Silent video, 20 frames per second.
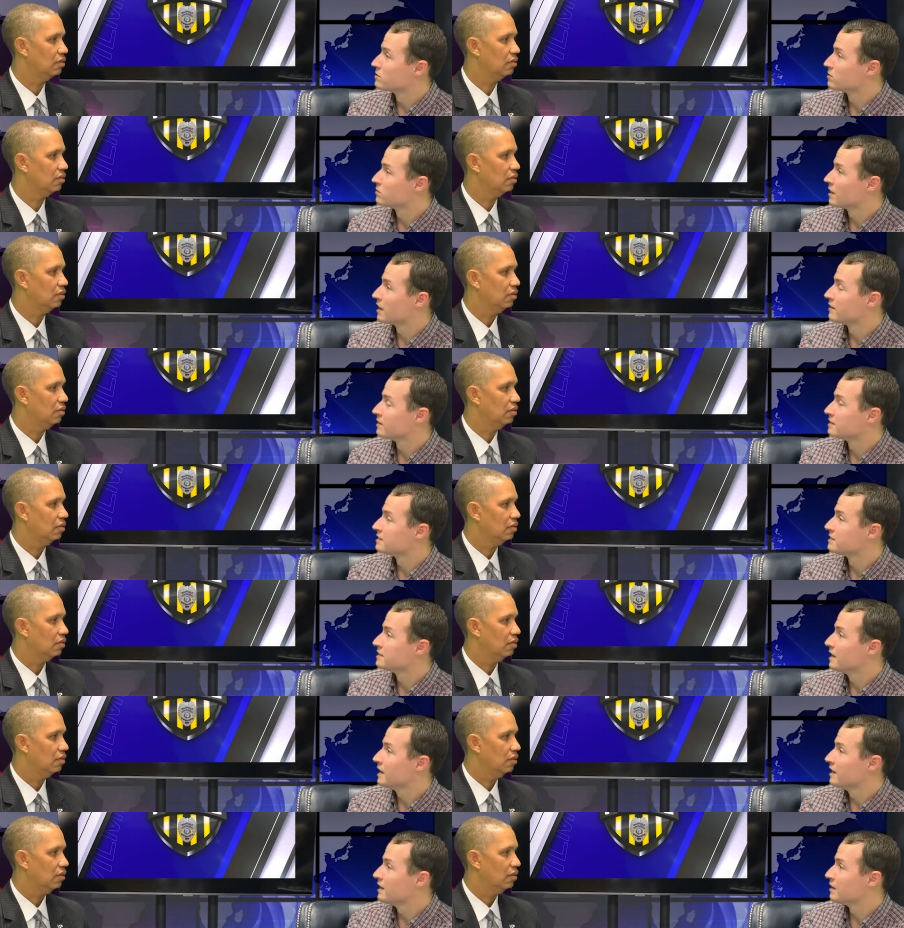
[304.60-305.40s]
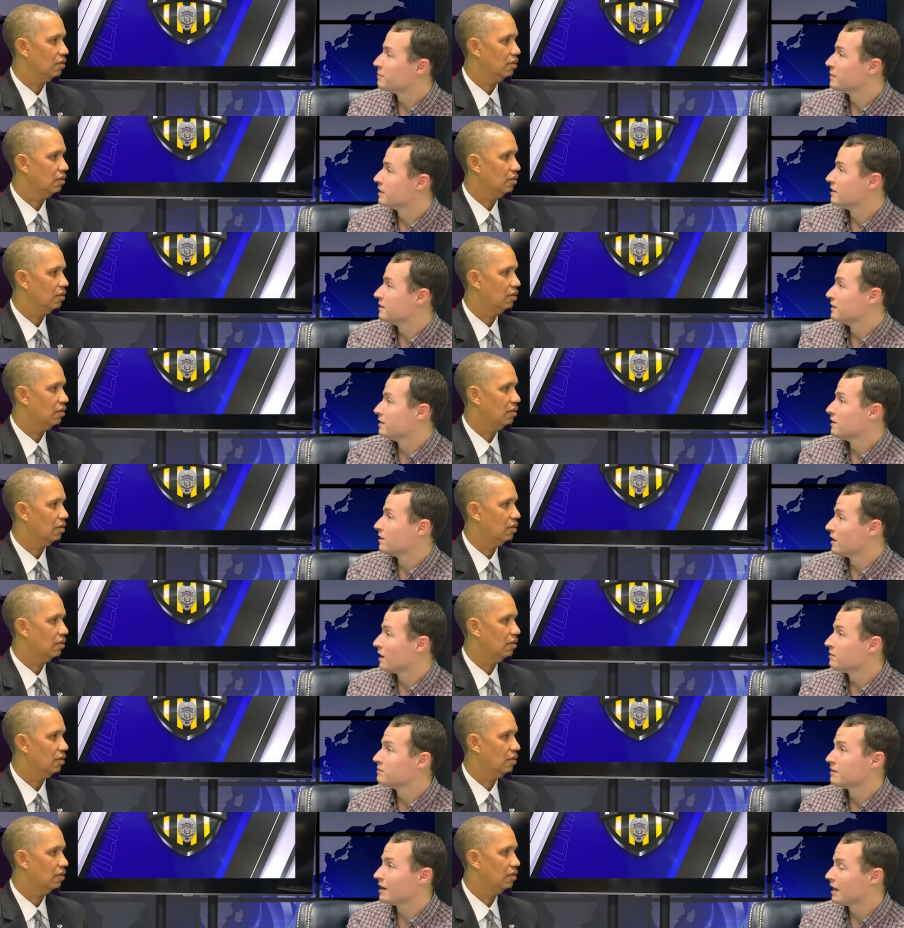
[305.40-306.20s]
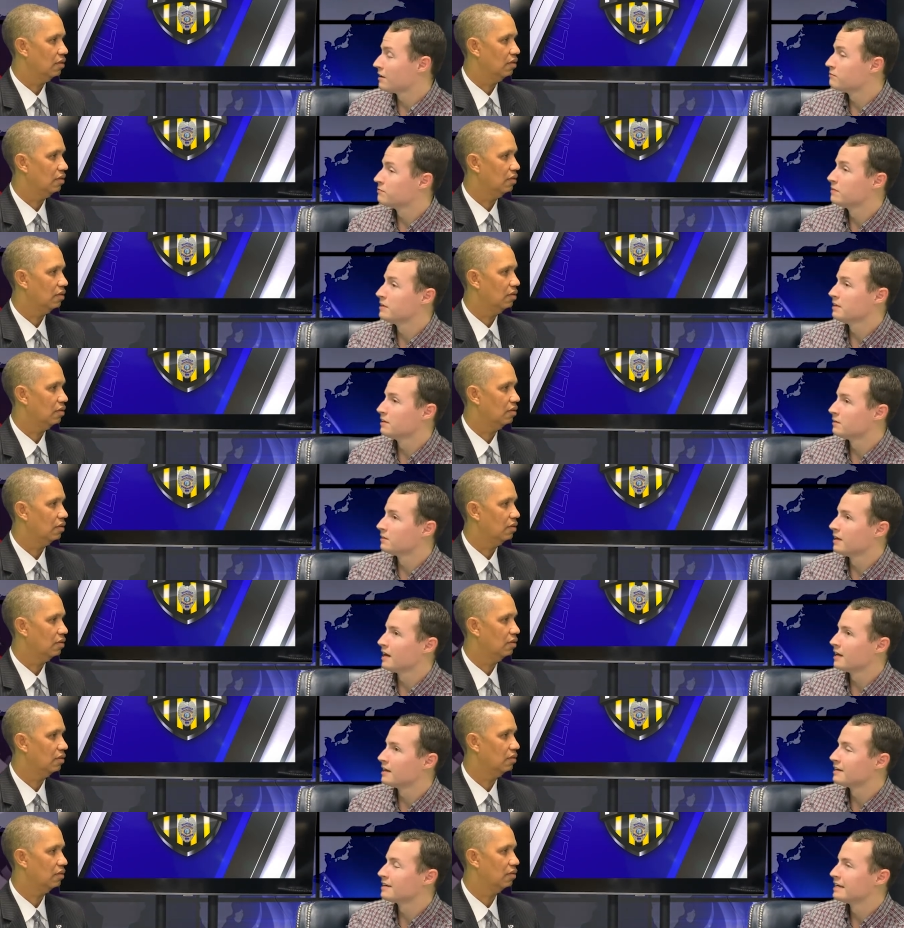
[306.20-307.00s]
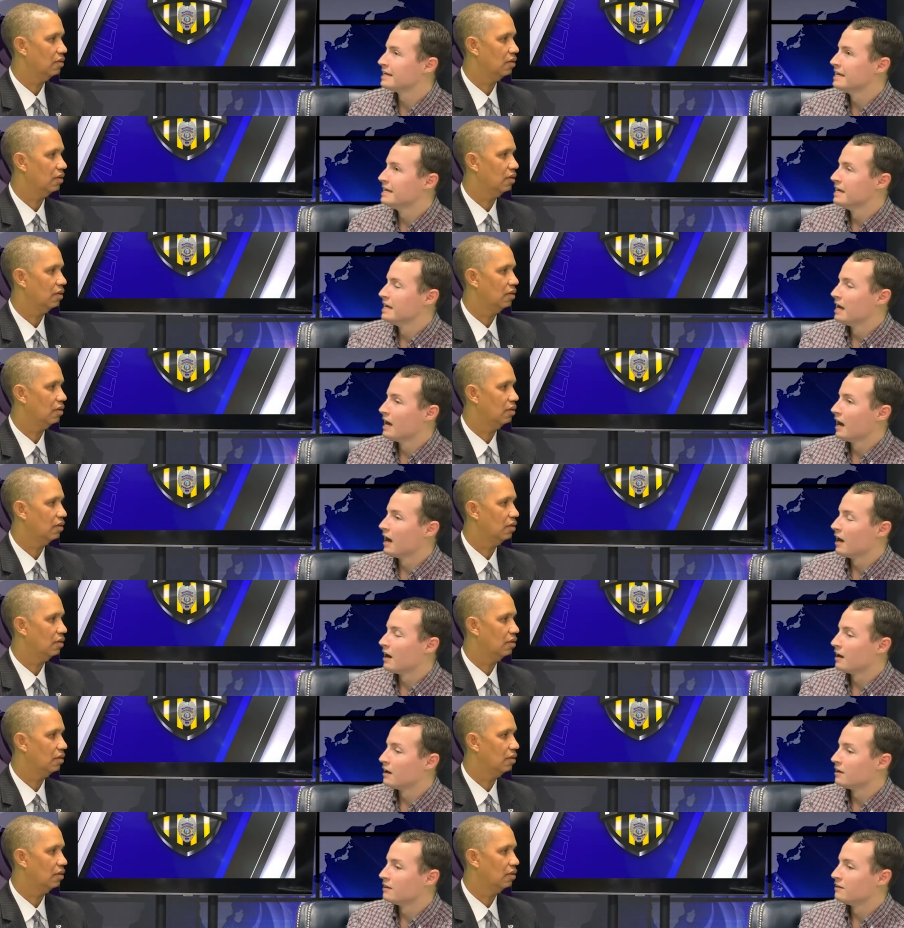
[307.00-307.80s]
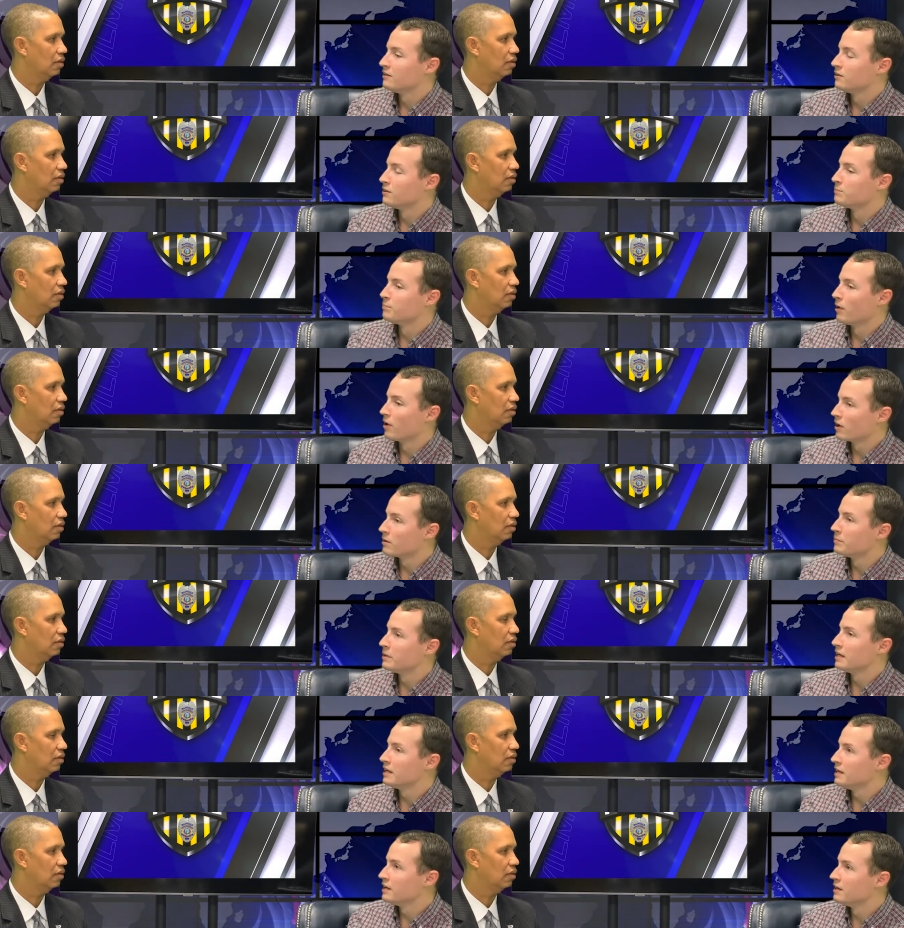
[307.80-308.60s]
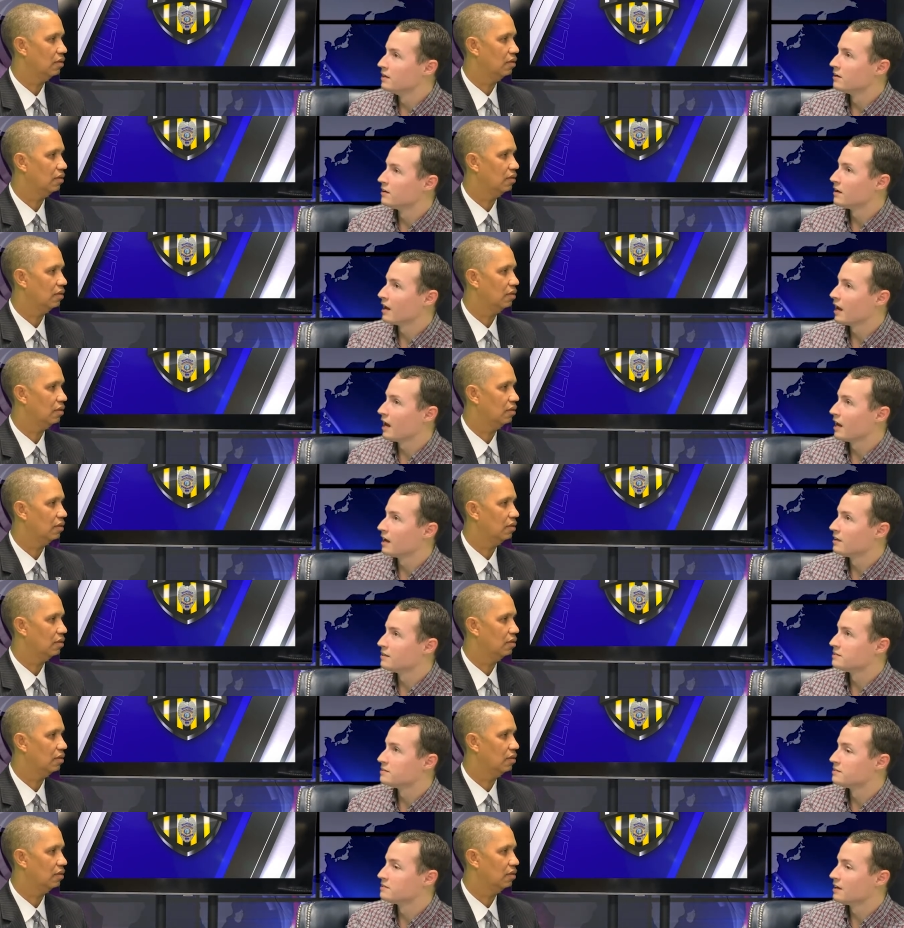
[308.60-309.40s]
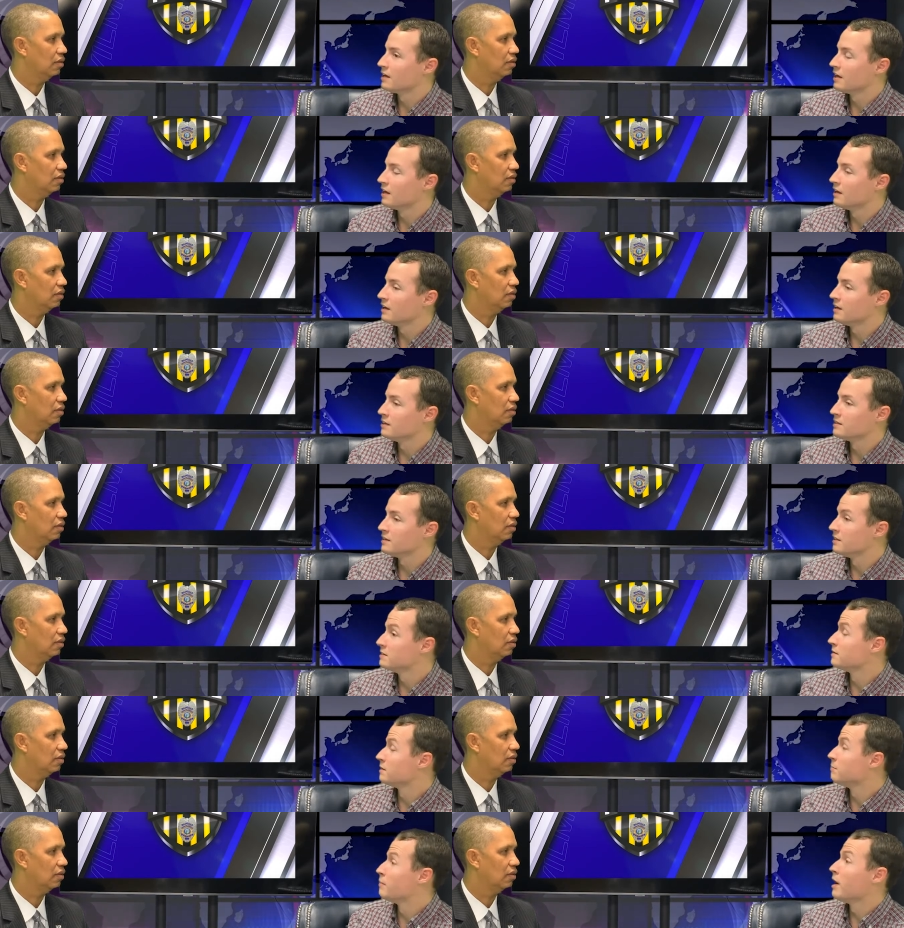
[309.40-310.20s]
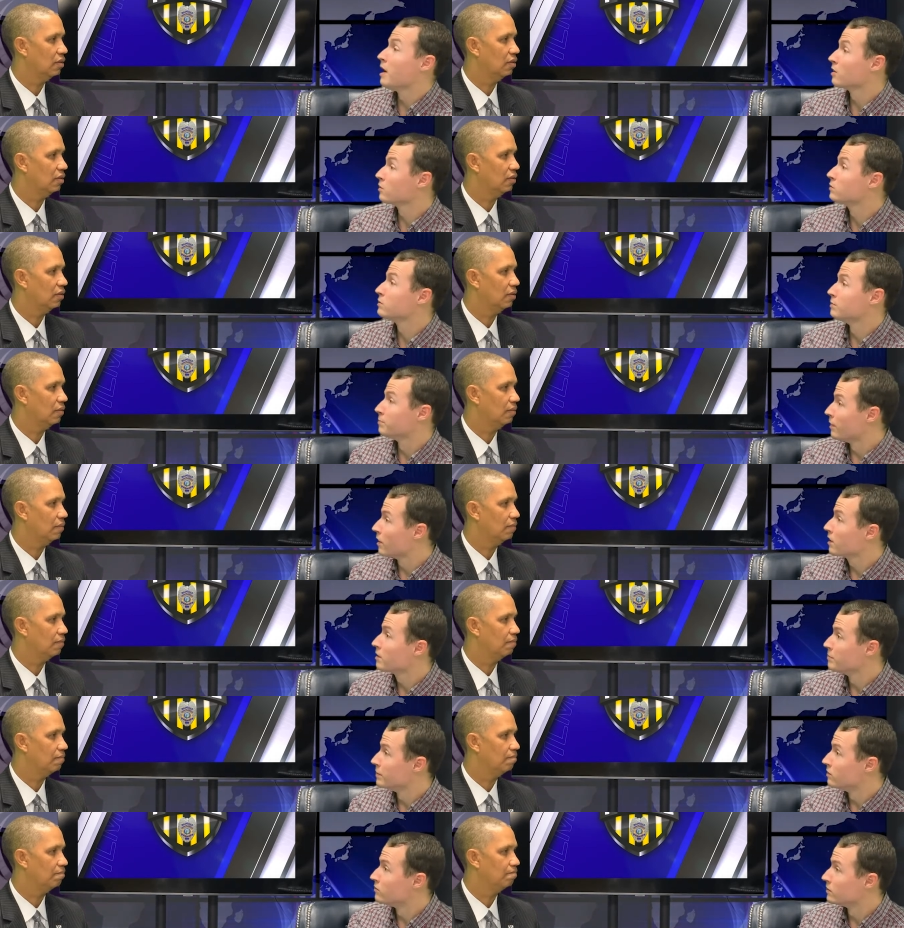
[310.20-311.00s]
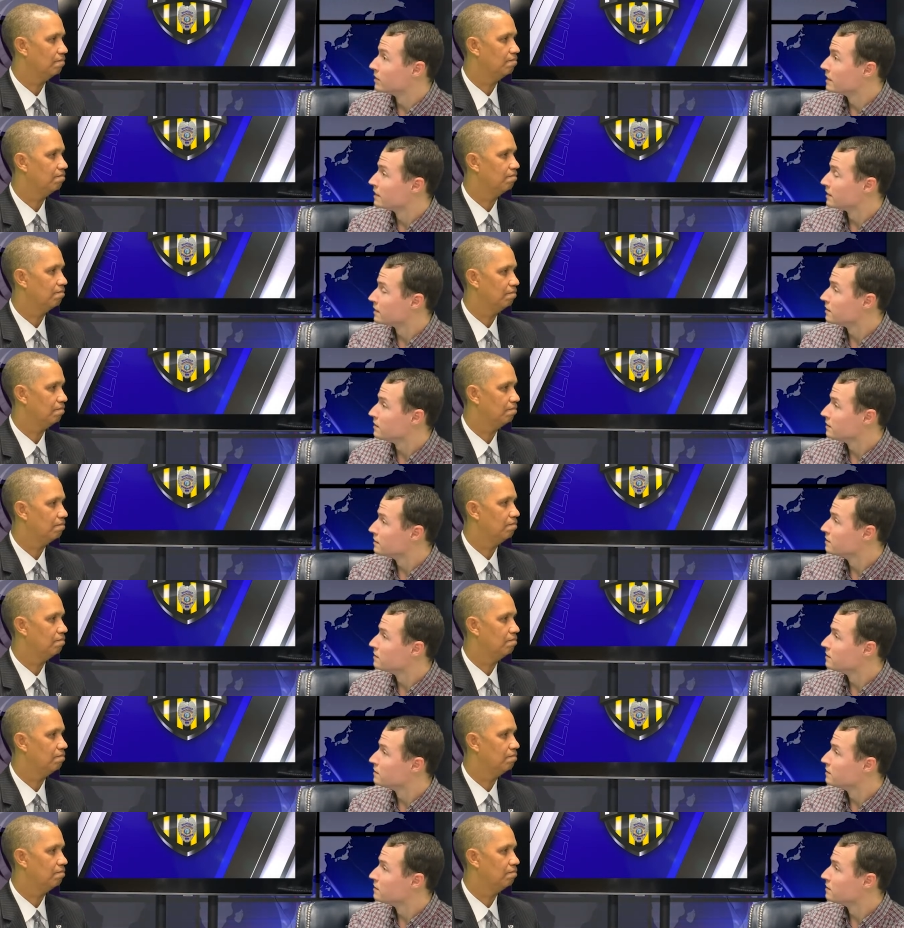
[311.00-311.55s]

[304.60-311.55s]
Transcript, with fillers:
Speaker 1: around the state? I mean, you know, I, I feel like uh, the department here has is, is, a model department, really.